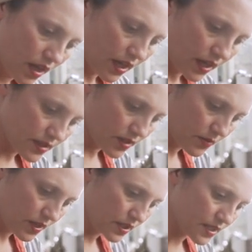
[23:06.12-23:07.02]
Uh, so I'm
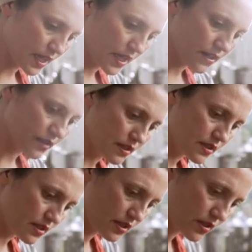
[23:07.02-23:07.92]
going to take
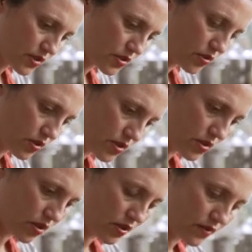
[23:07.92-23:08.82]
these thicker stalks
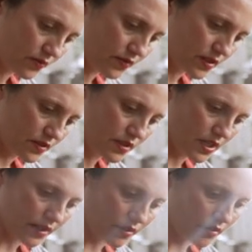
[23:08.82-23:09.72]
of
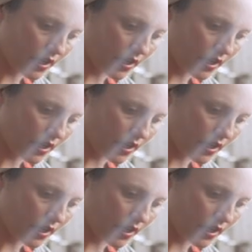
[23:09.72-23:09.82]
dill.